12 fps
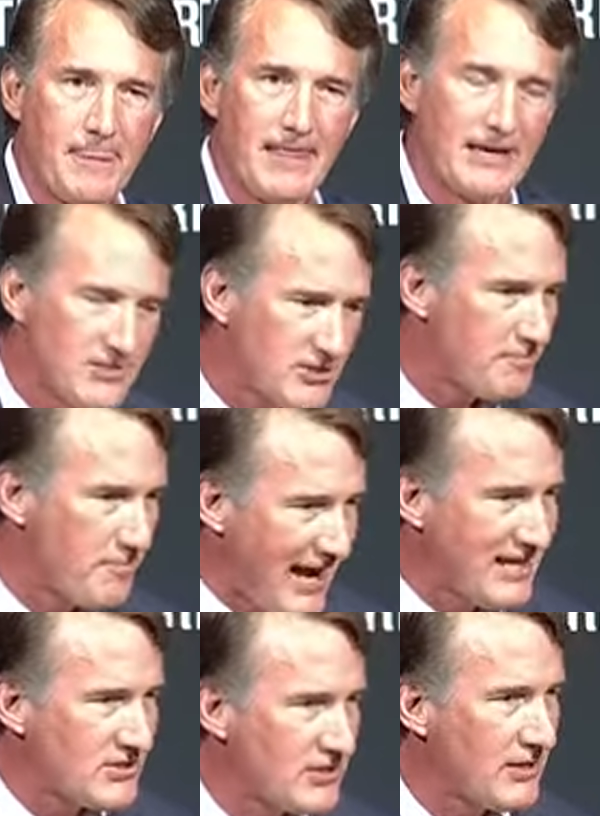And just
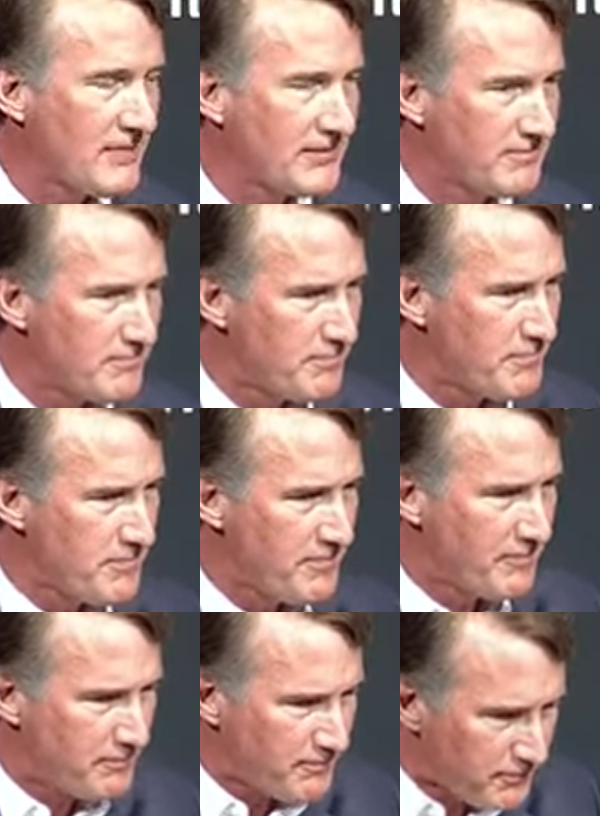based on the
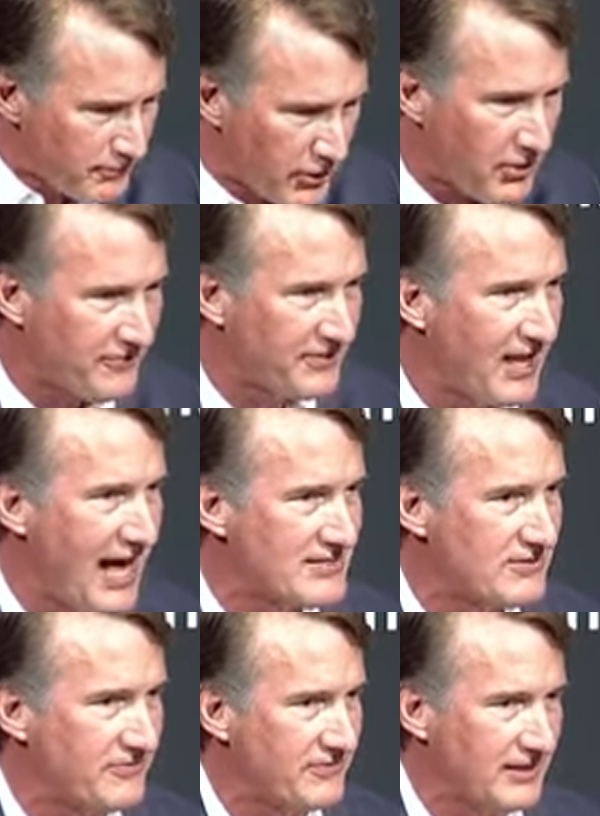pure
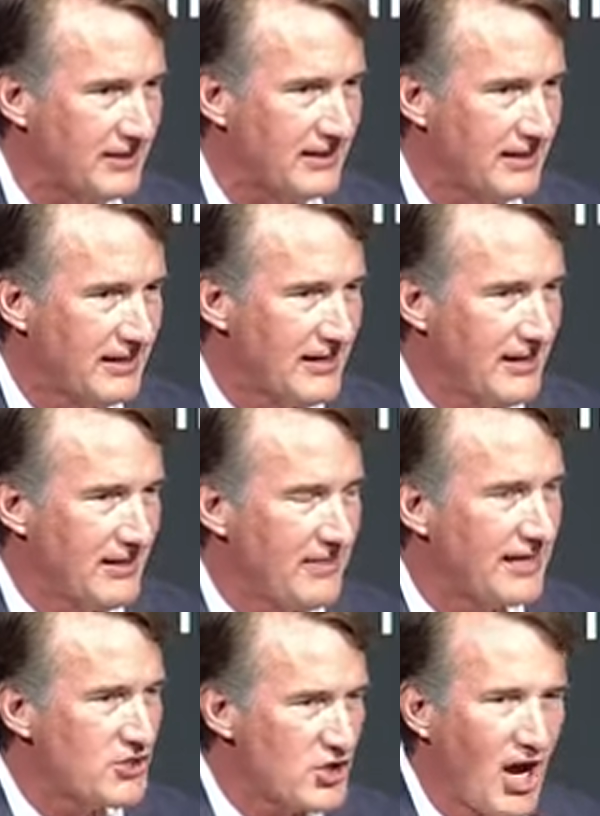philosophy
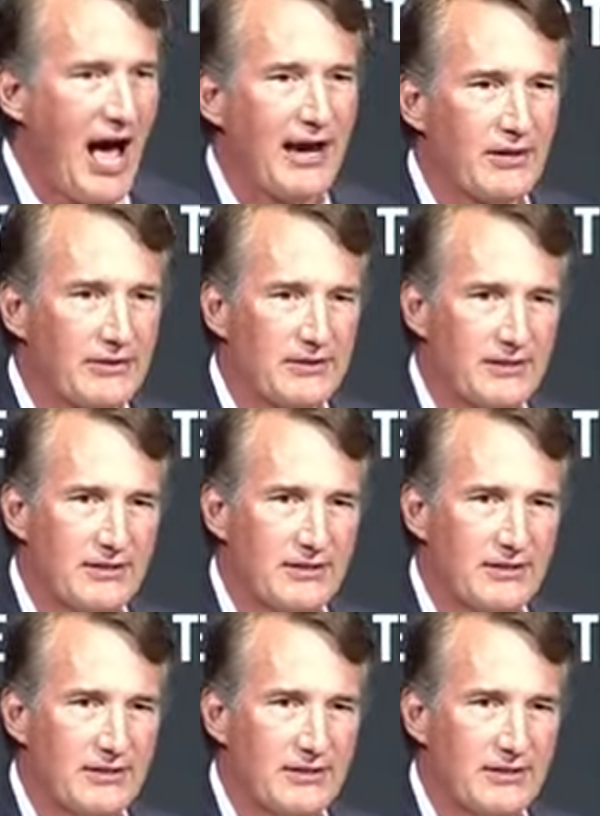that a child